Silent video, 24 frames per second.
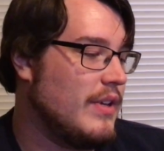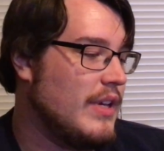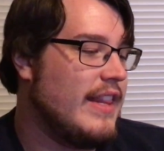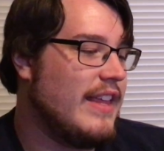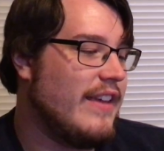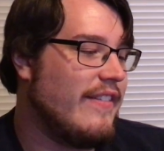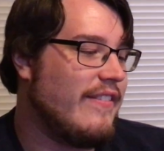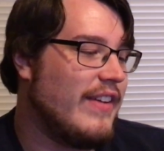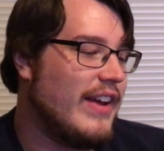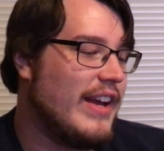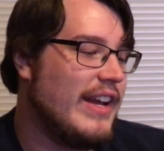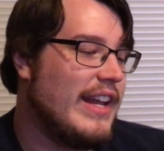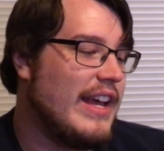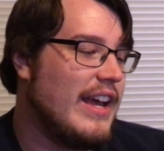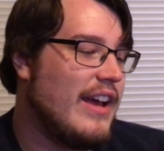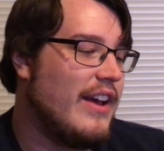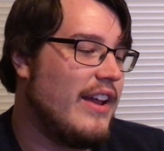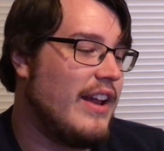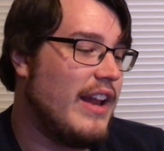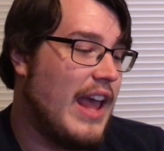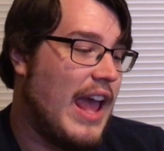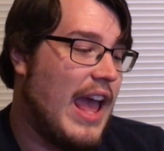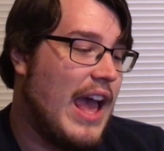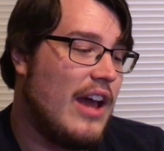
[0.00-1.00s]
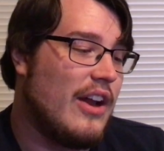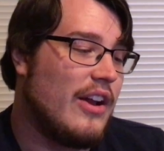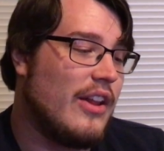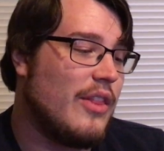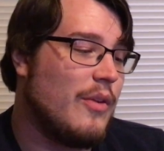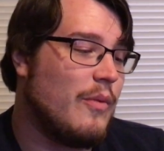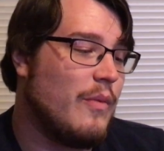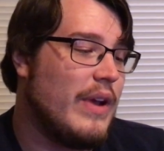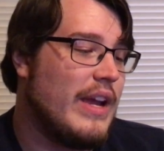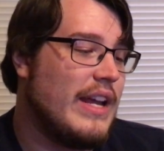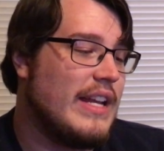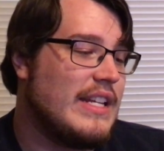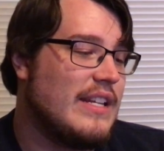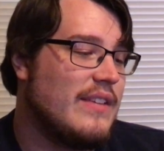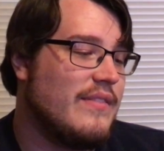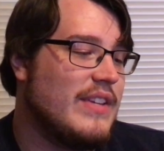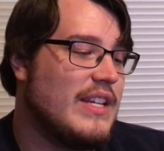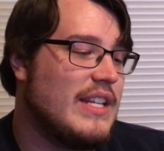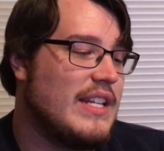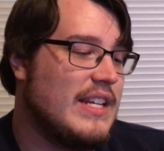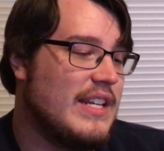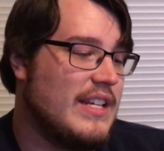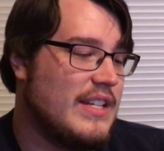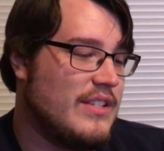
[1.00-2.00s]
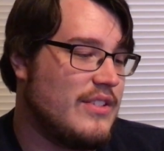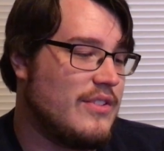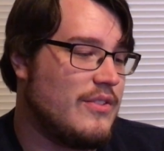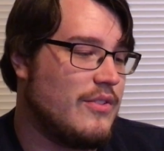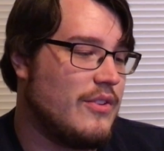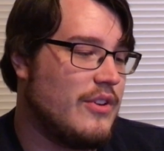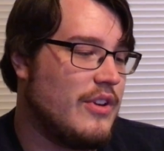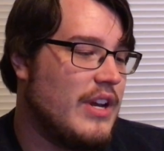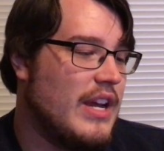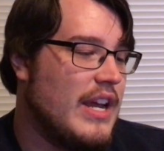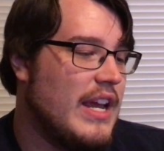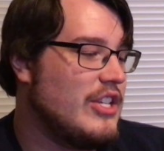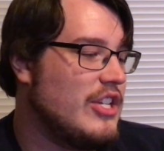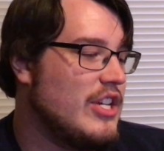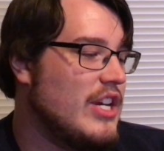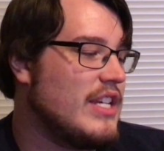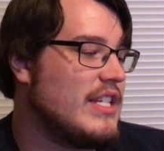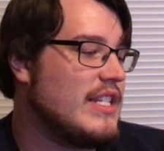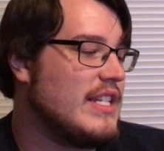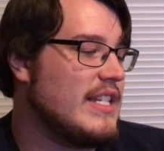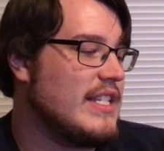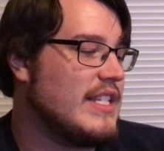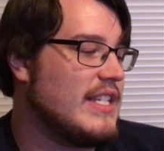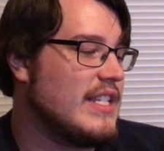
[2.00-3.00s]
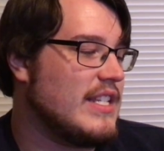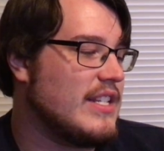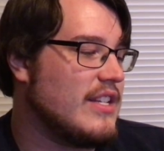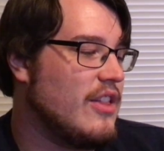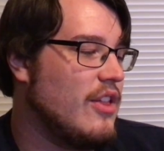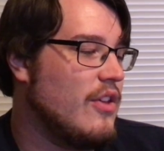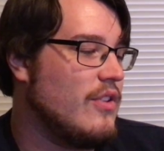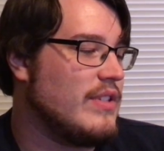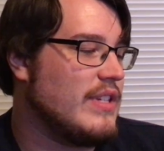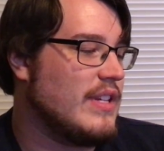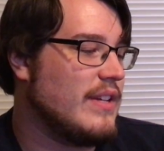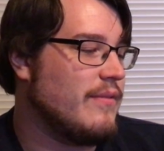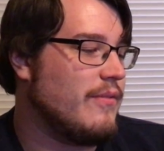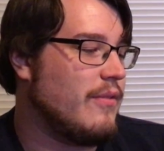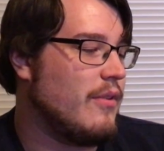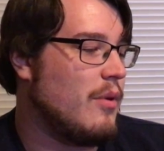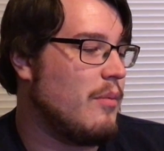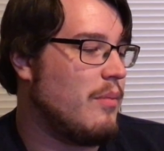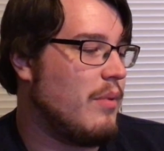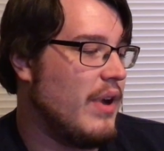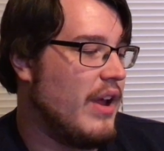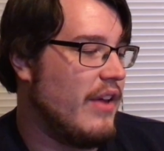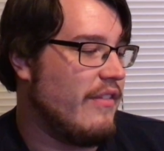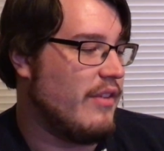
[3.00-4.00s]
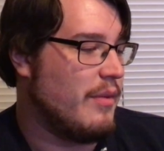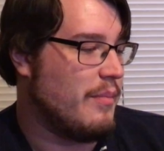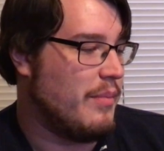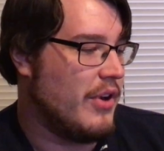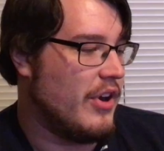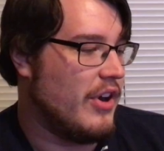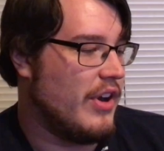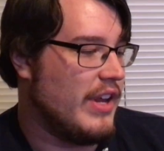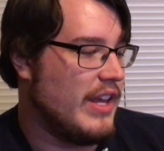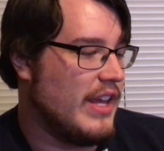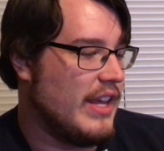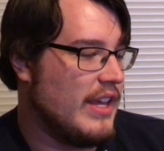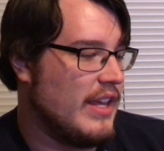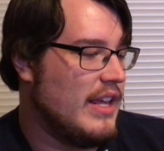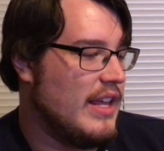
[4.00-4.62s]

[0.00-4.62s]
They find out out-of-the-way DVD store just as it's closing for a private party.